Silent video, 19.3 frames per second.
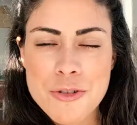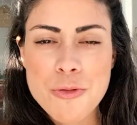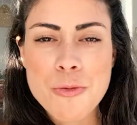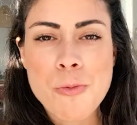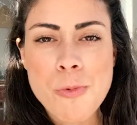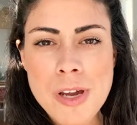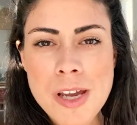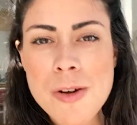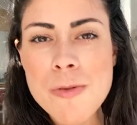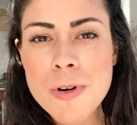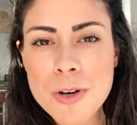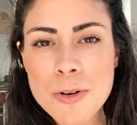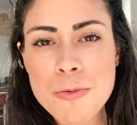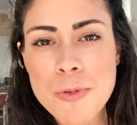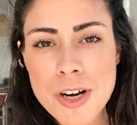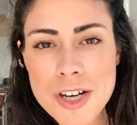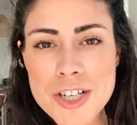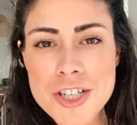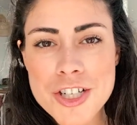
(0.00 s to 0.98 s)
We were
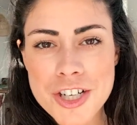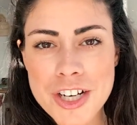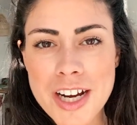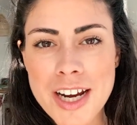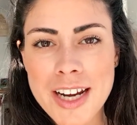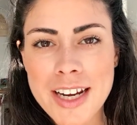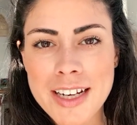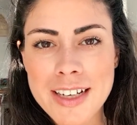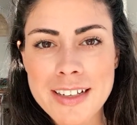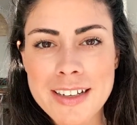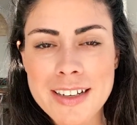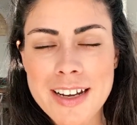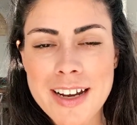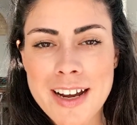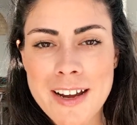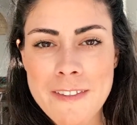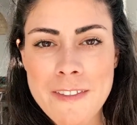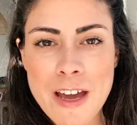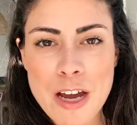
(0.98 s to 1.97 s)
wondering
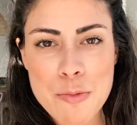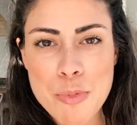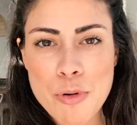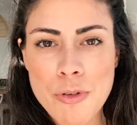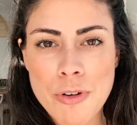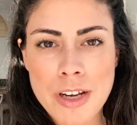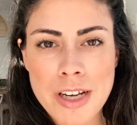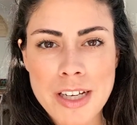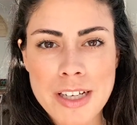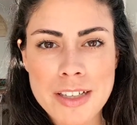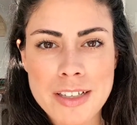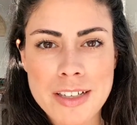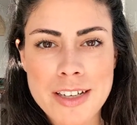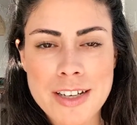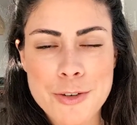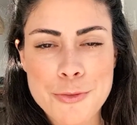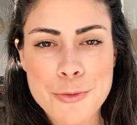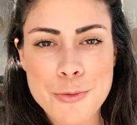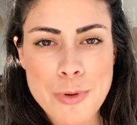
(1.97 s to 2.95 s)
at that point
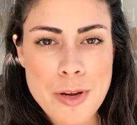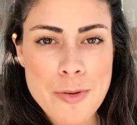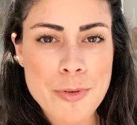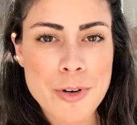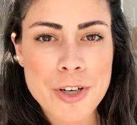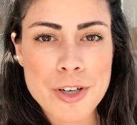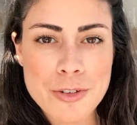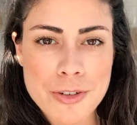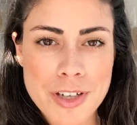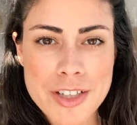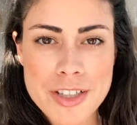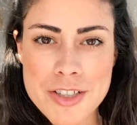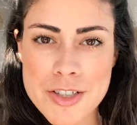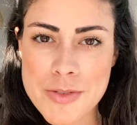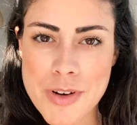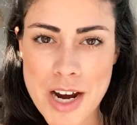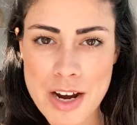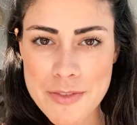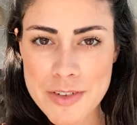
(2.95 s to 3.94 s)
if we were going
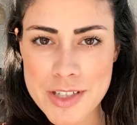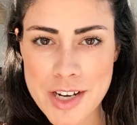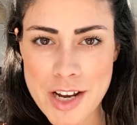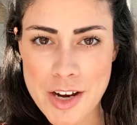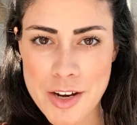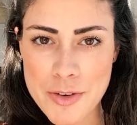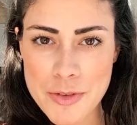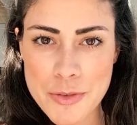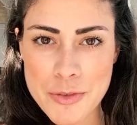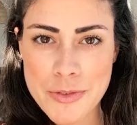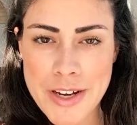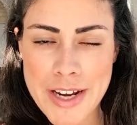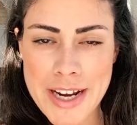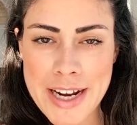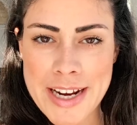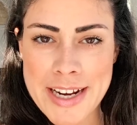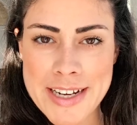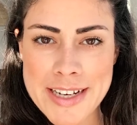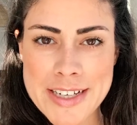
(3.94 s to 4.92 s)
to have enough.
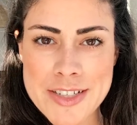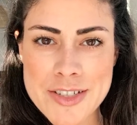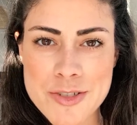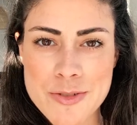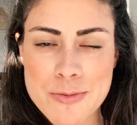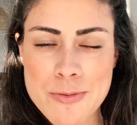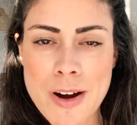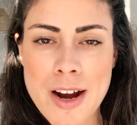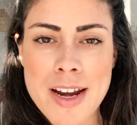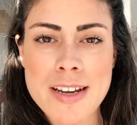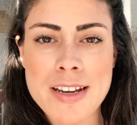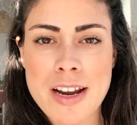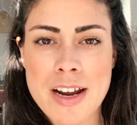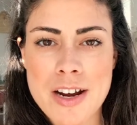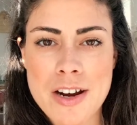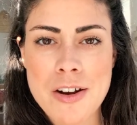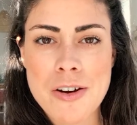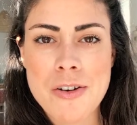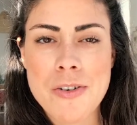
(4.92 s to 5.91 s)
And right
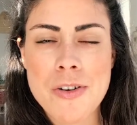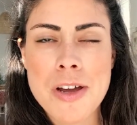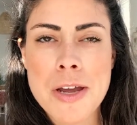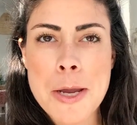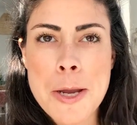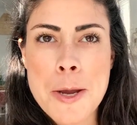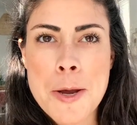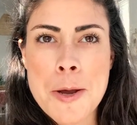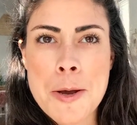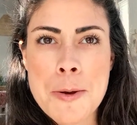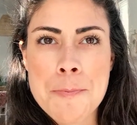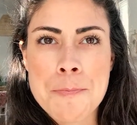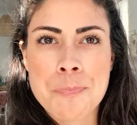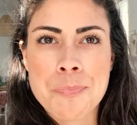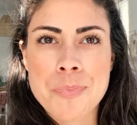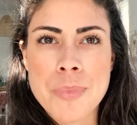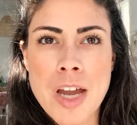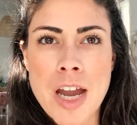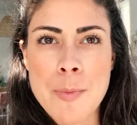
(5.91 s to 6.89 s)
now,
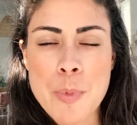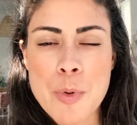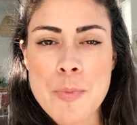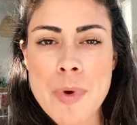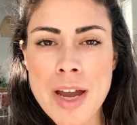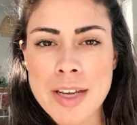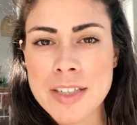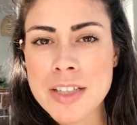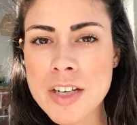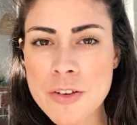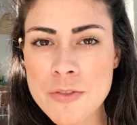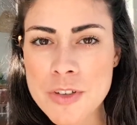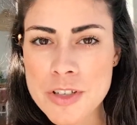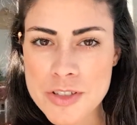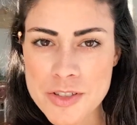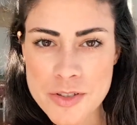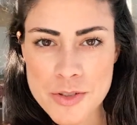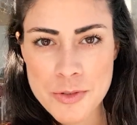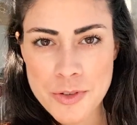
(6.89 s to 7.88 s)
I'm reminded of
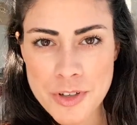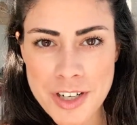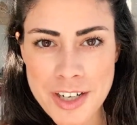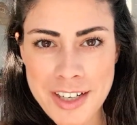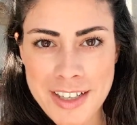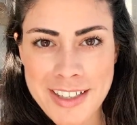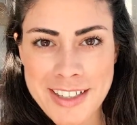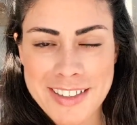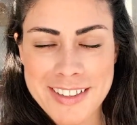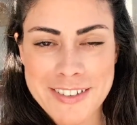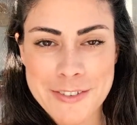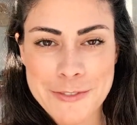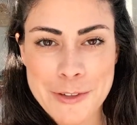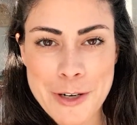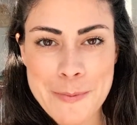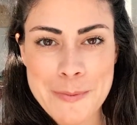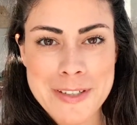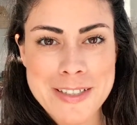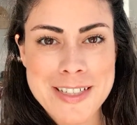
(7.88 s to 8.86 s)
this story
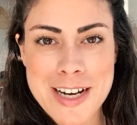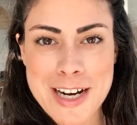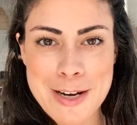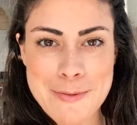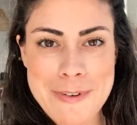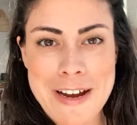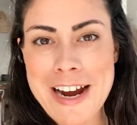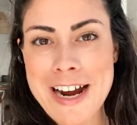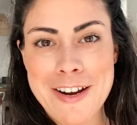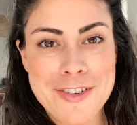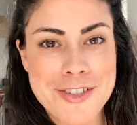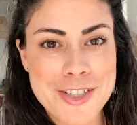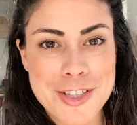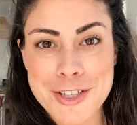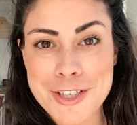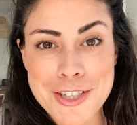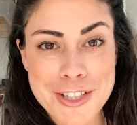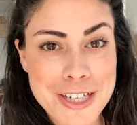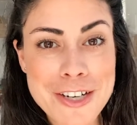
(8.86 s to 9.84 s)
from the time that I was
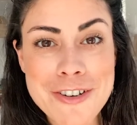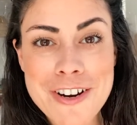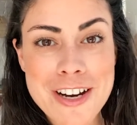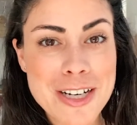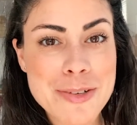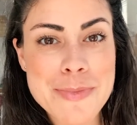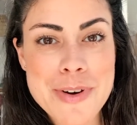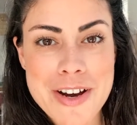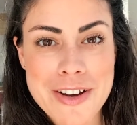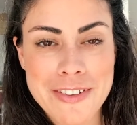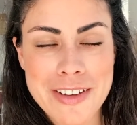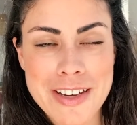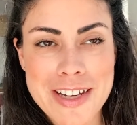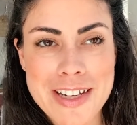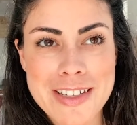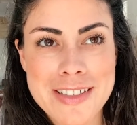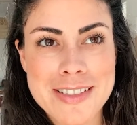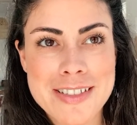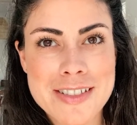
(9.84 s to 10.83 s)
a cook in
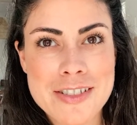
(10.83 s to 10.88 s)
Guatemala,